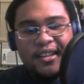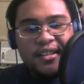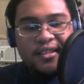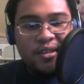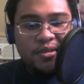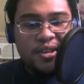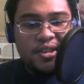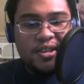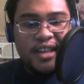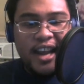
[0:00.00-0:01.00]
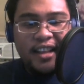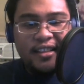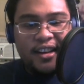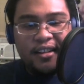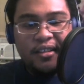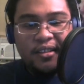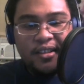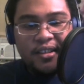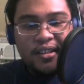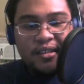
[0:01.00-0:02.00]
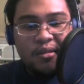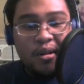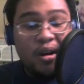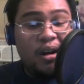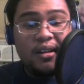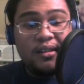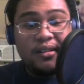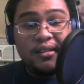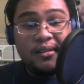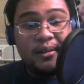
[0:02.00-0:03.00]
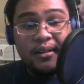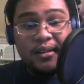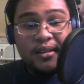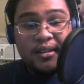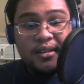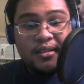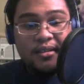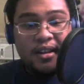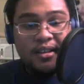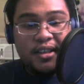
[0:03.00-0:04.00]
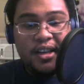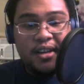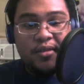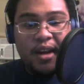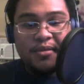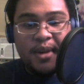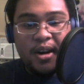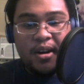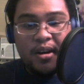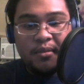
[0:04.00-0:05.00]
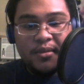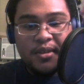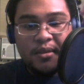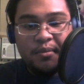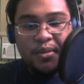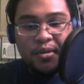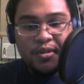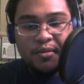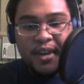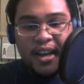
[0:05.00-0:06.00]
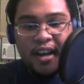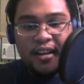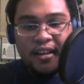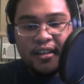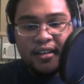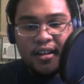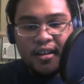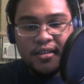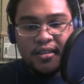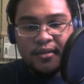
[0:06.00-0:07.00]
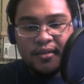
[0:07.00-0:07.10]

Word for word: Don't just stand there. Well, Natsuki grabs my arms and pulls me out of the closet.